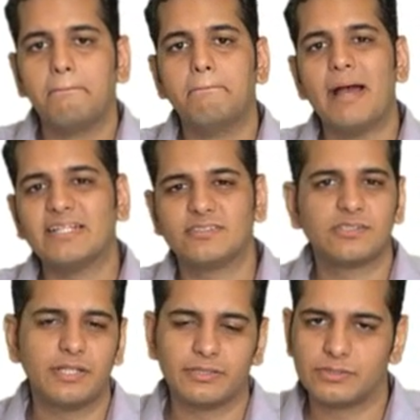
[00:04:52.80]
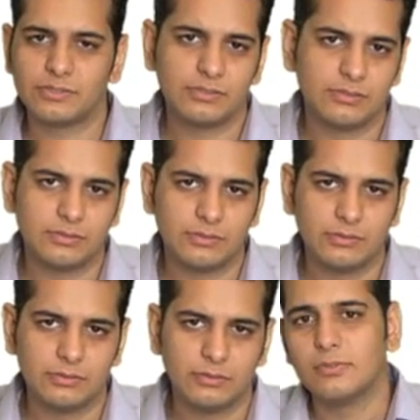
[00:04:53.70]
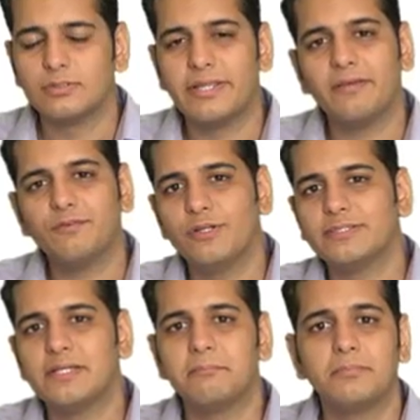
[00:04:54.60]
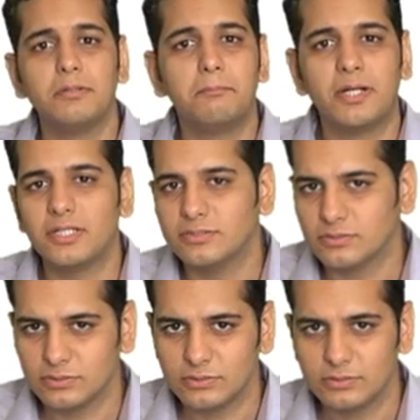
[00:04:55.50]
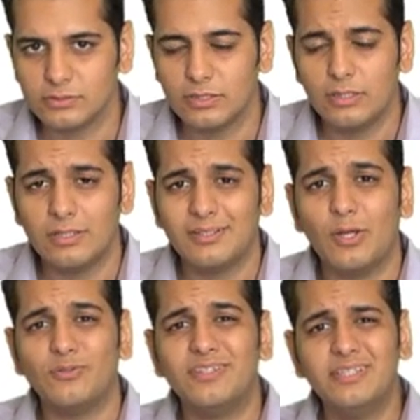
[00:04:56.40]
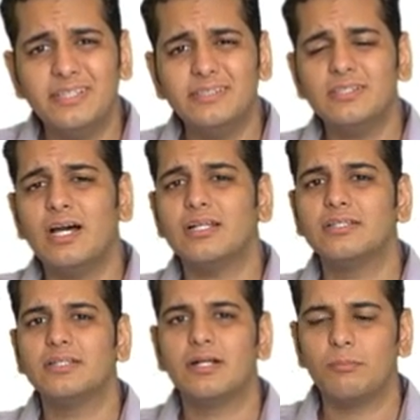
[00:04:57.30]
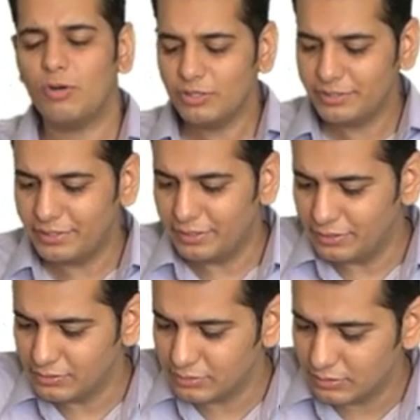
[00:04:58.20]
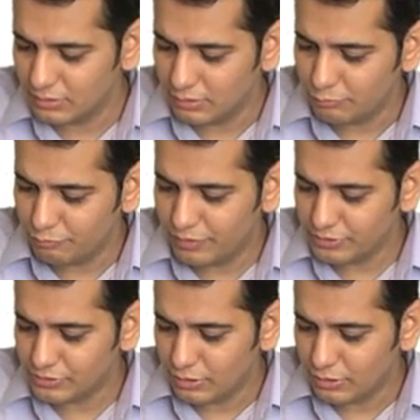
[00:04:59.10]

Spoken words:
matchsticks, take for example buttons. Now, these are the commodities which